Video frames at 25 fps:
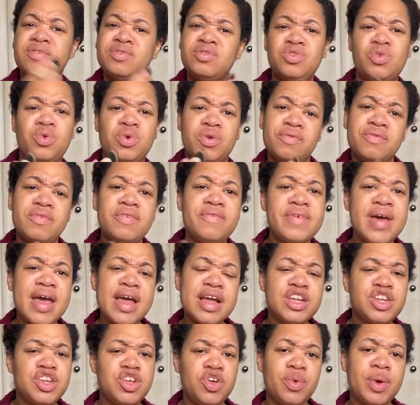sort of
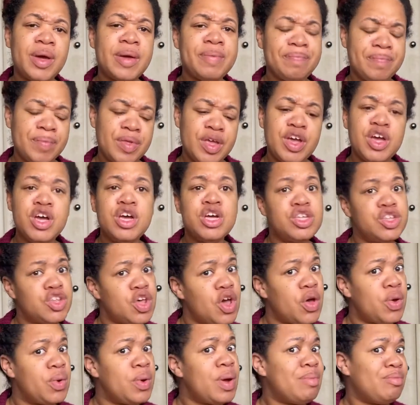effect to it. So
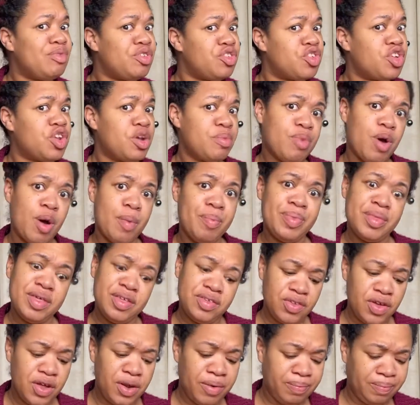I'm just gonna pop this
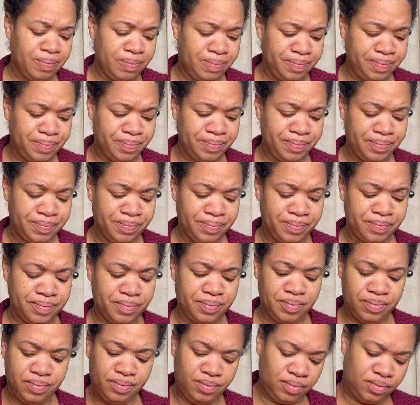on.
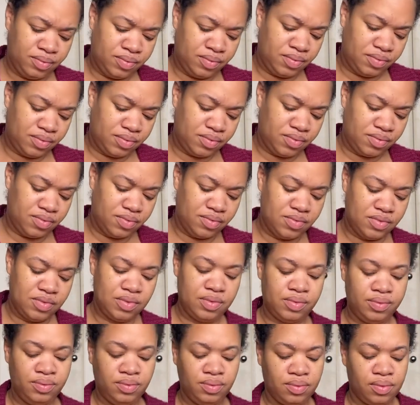I'm
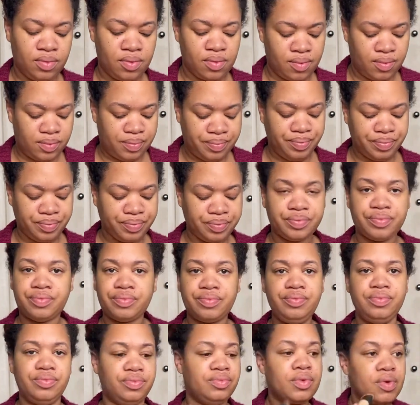feeling
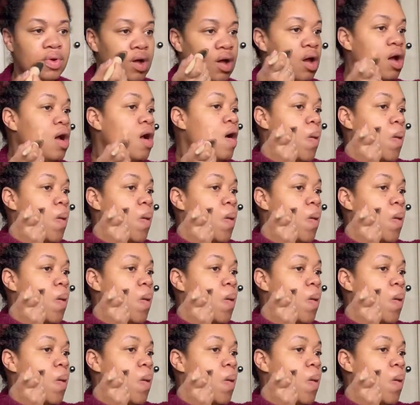high.